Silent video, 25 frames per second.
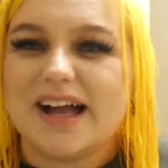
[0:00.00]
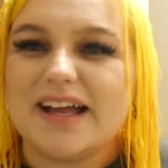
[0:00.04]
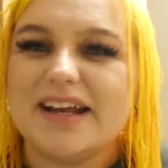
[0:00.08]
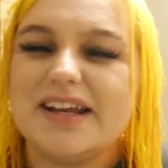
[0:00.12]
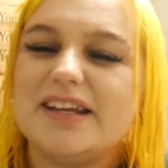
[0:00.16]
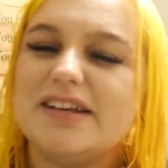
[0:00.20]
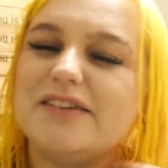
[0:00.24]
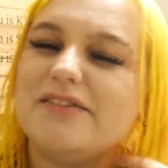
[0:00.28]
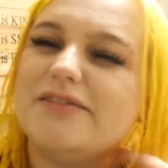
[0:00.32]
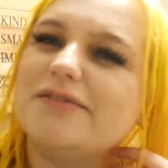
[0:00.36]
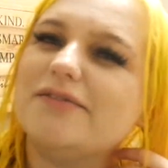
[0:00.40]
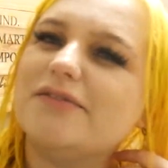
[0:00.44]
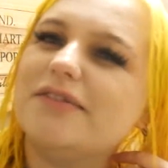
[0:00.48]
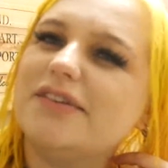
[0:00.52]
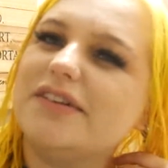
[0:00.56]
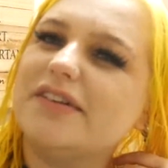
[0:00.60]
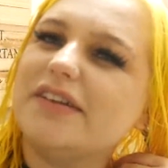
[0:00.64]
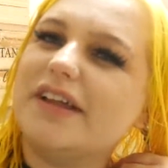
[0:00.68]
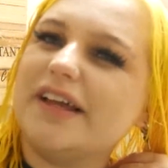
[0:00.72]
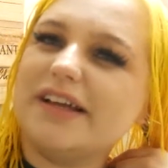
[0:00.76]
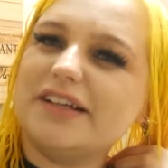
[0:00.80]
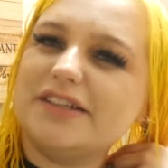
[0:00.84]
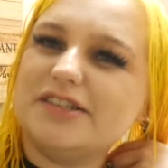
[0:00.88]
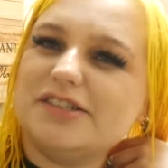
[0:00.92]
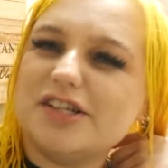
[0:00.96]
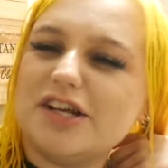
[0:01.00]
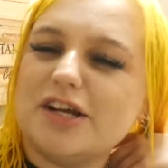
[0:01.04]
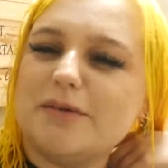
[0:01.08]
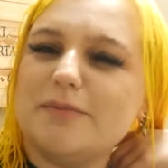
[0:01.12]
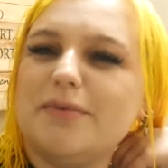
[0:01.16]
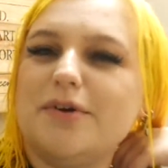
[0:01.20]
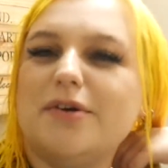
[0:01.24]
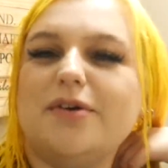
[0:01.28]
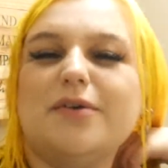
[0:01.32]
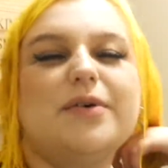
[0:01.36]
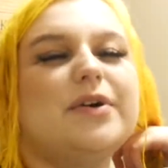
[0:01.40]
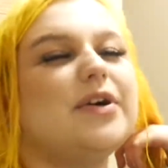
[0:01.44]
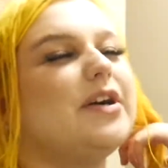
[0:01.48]
I didn't like
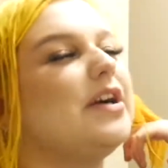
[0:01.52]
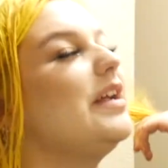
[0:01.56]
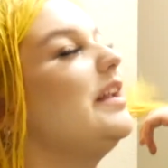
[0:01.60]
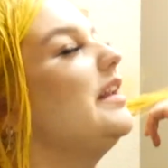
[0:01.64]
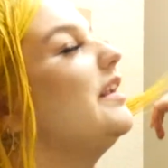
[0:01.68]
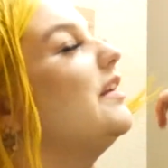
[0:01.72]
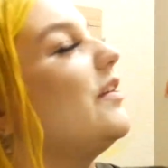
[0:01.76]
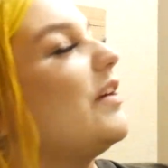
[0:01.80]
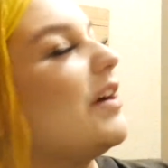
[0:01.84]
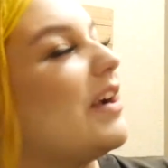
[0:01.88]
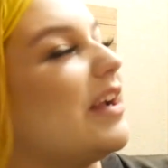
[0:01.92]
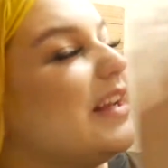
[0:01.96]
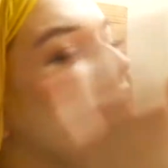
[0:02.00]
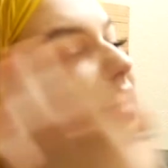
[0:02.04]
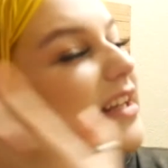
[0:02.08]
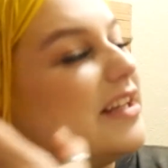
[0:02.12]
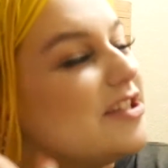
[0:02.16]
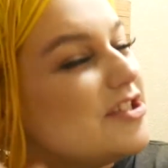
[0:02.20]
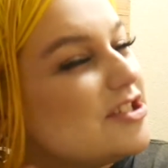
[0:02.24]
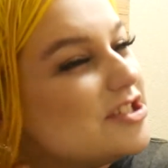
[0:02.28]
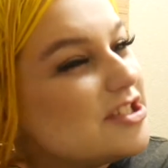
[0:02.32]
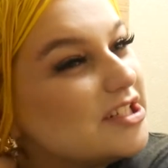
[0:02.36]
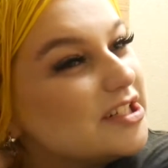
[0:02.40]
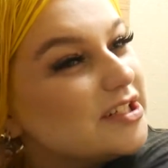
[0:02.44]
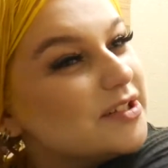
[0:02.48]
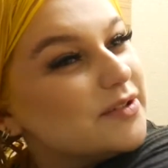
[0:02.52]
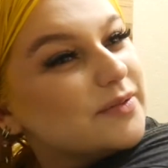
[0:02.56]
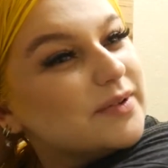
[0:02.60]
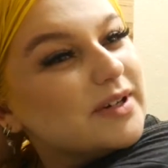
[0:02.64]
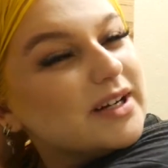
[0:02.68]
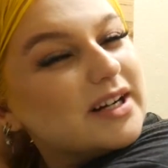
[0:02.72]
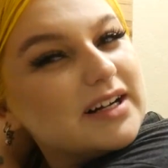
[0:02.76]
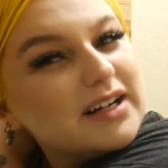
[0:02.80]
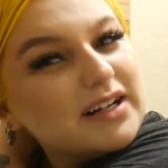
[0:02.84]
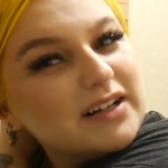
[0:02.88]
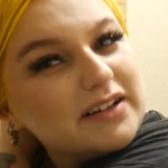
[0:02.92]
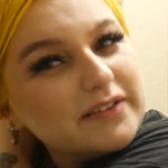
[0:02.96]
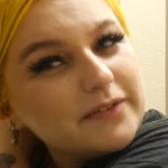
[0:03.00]
shampoo it or condition it
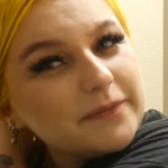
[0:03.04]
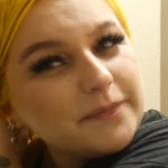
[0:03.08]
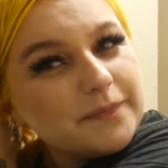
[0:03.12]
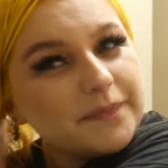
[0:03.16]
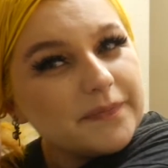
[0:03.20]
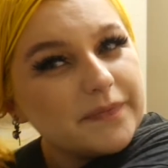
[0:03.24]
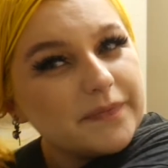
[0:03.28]
well.